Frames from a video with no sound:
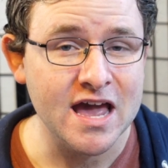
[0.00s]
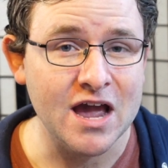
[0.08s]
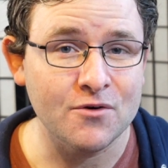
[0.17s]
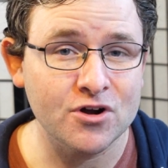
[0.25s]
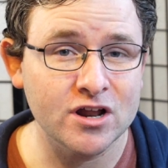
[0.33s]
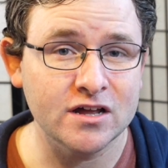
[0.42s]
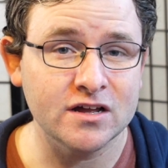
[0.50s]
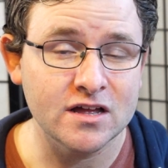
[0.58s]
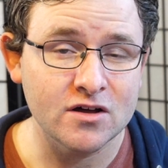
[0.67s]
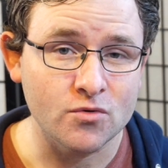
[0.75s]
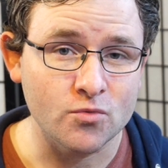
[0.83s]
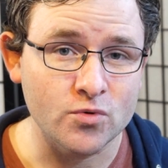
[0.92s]
and we're going to
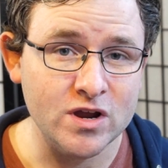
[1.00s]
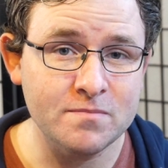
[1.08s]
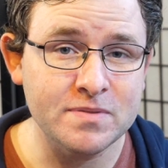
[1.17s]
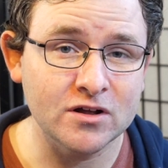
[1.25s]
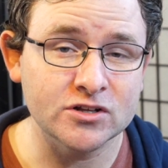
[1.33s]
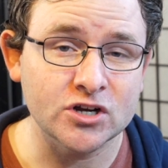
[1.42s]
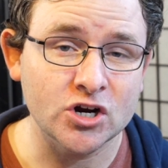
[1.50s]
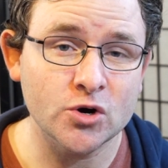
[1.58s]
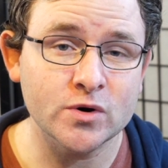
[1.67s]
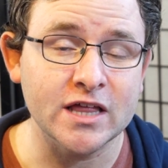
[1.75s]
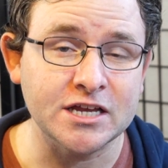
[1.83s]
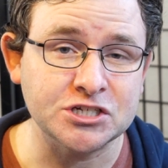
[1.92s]
rebuild her
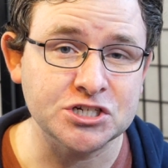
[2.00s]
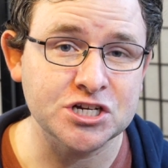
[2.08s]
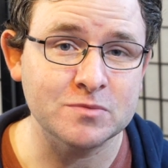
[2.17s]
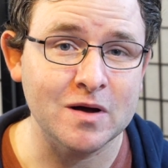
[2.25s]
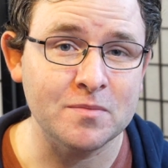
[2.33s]
relationship